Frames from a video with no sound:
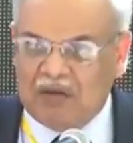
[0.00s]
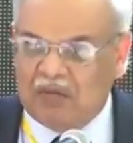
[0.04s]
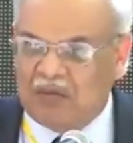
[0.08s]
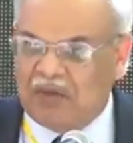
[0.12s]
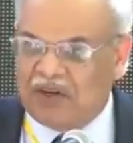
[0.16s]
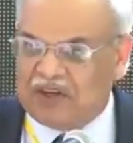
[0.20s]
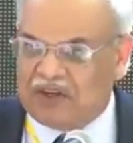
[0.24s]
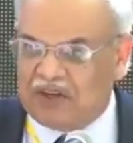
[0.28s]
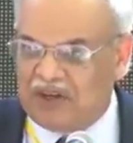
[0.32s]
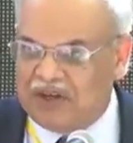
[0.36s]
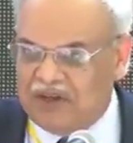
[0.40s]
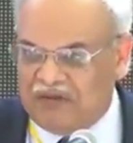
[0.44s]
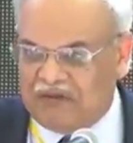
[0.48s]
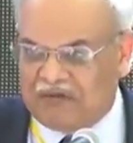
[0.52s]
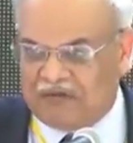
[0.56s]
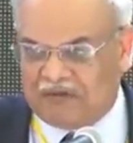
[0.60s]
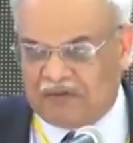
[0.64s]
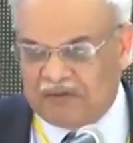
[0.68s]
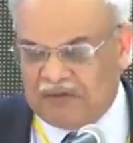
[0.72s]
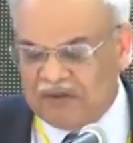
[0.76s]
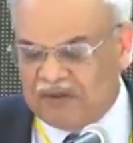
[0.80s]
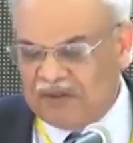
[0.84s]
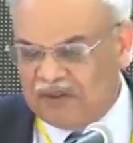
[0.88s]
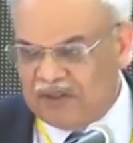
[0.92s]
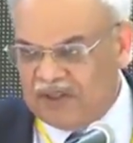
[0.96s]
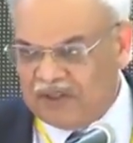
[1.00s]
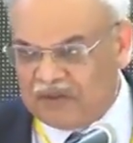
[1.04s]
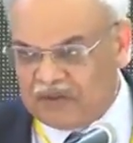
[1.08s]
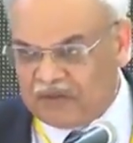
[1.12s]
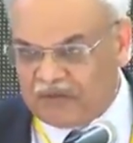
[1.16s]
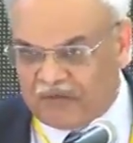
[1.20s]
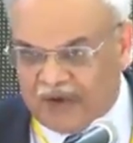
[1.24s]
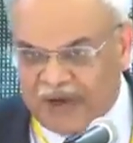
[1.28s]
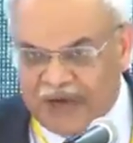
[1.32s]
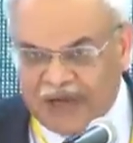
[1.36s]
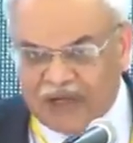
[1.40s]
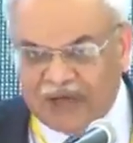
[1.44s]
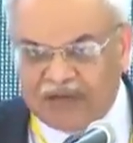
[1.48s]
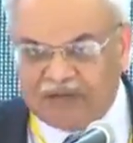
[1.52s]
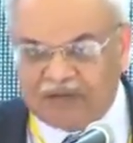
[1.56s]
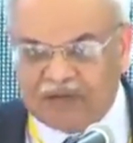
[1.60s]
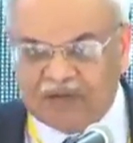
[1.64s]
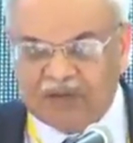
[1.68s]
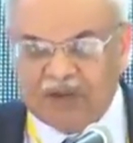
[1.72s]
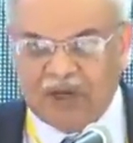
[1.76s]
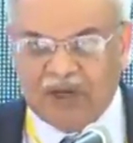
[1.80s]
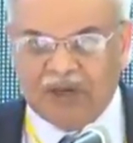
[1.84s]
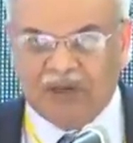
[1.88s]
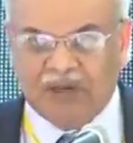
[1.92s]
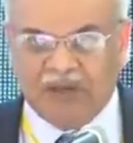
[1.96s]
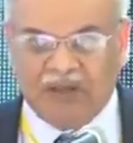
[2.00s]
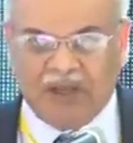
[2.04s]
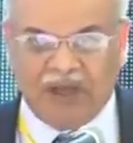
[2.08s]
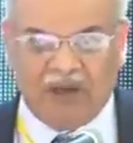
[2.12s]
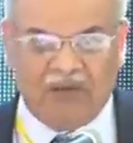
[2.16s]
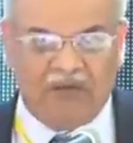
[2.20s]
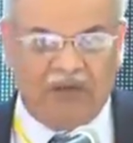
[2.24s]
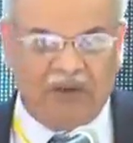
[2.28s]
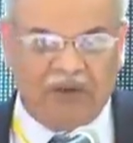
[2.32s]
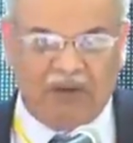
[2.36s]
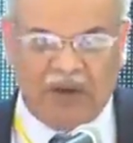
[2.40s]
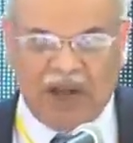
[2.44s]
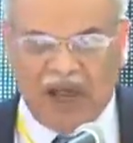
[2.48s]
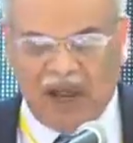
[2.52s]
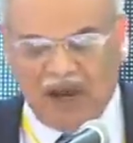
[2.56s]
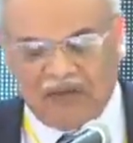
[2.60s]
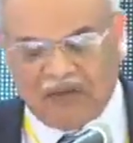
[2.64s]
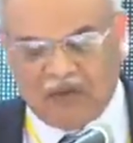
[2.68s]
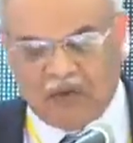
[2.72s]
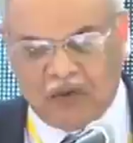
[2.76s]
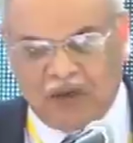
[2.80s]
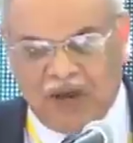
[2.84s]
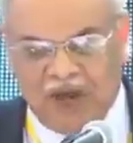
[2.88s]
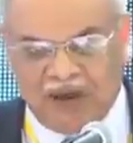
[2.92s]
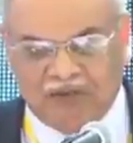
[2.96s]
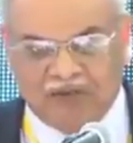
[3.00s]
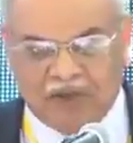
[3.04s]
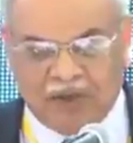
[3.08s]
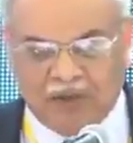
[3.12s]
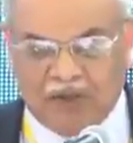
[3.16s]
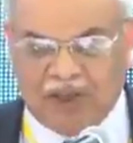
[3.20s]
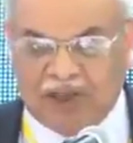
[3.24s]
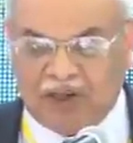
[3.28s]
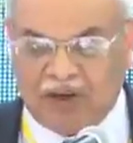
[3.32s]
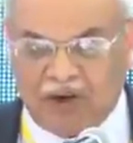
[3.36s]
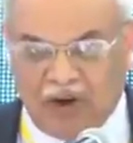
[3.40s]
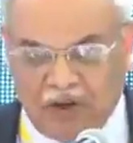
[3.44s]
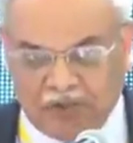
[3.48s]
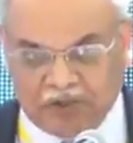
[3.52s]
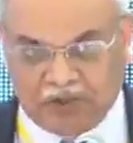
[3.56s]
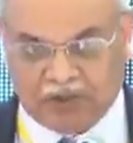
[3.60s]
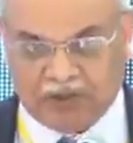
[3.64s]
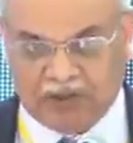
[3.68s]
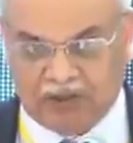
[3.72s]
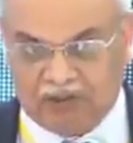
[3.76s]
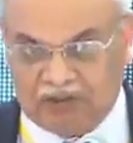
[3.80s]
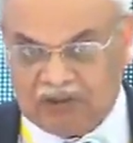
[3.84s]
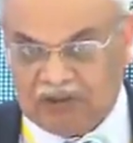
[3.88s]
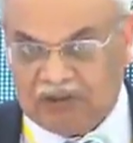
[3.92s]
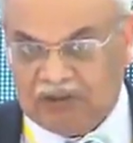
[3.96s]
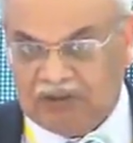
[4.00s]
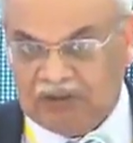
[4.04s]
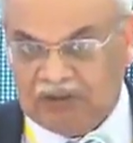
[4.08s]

but if this fails, then we will have to have some other option.